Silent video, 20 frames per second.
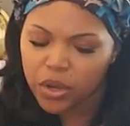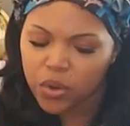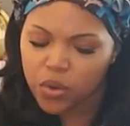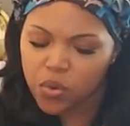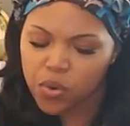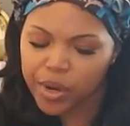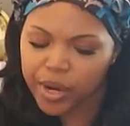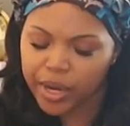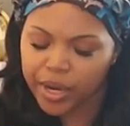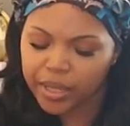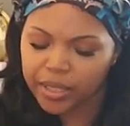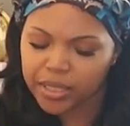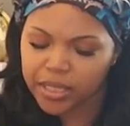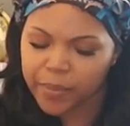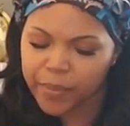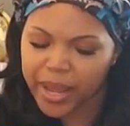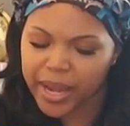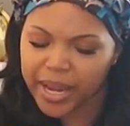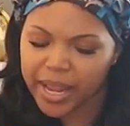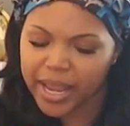or
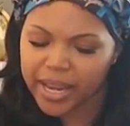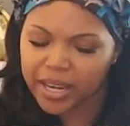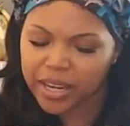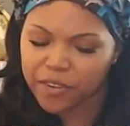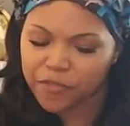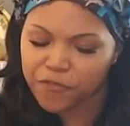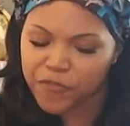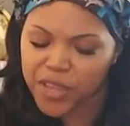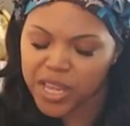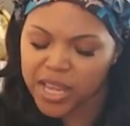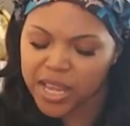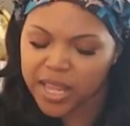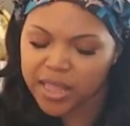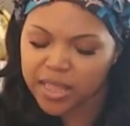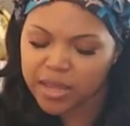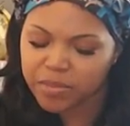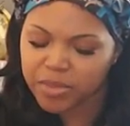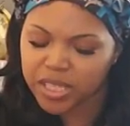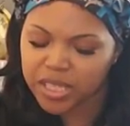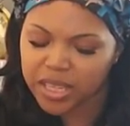somebody had to defend
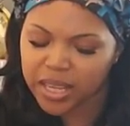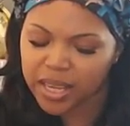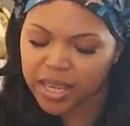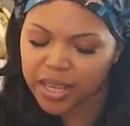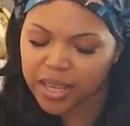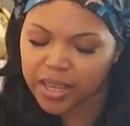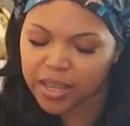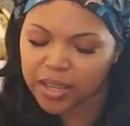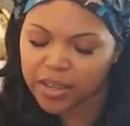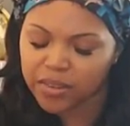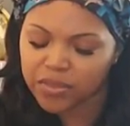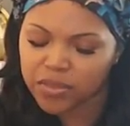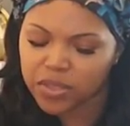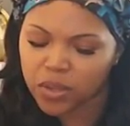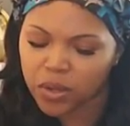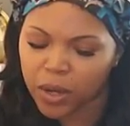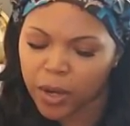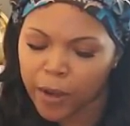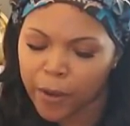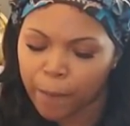themselves
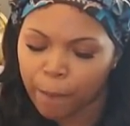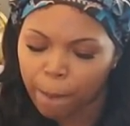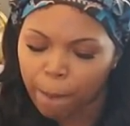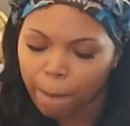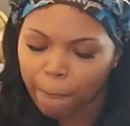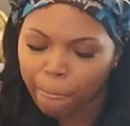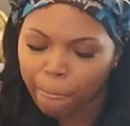or